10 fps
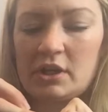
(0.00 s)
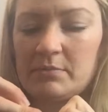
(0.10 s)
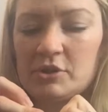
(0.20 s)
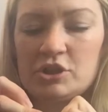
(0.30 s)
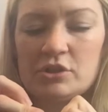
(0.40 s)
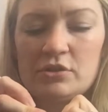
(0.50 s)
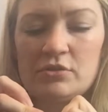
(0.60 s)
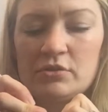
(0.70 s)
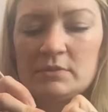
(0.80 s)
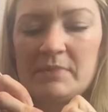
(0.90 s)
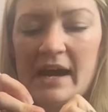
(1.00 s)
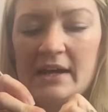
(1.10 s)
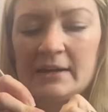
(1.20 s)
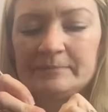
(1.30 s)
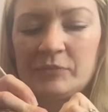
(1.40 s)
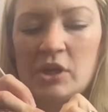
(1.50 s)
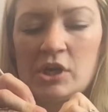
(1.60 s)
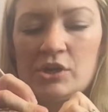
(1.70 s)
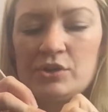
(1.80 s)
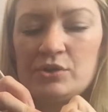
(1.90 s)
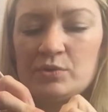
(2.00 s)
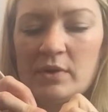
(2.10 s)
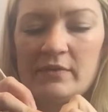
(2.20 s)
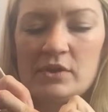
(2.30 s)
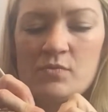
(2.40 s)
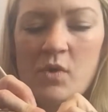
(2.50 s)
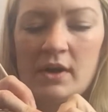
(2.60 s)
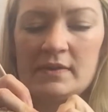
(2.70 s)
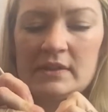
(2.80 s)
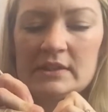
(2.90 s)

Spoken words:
to push your cuticles back. You can use whatever you want.